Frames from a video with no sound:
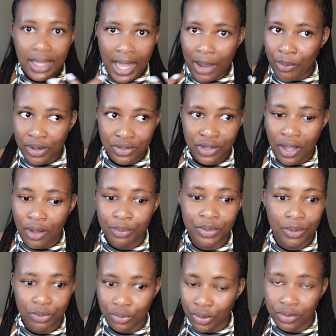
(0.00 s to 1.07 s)
I want to help
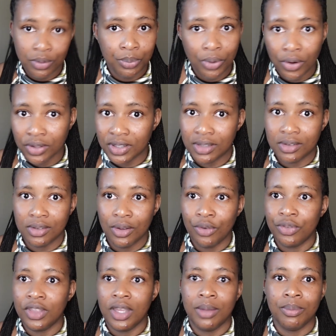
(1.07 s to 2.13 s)
them throughout the process
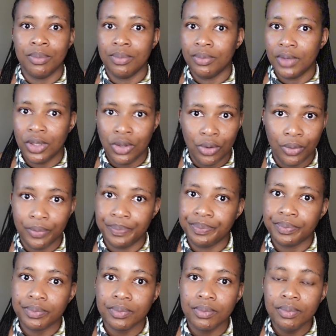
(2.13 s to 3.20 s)
of them,
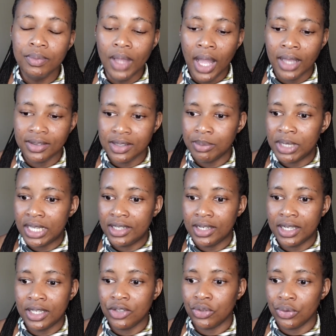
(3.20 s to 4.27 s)

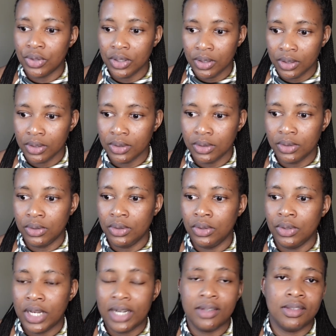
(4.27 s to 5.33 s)
assimilating into the
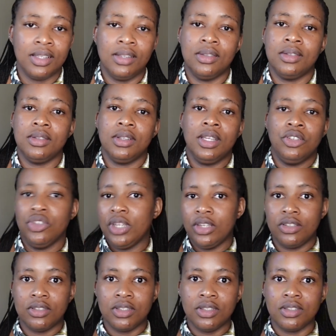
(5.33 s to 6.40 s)
United States
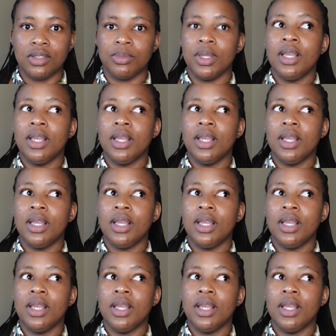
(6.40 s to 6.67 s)
education system.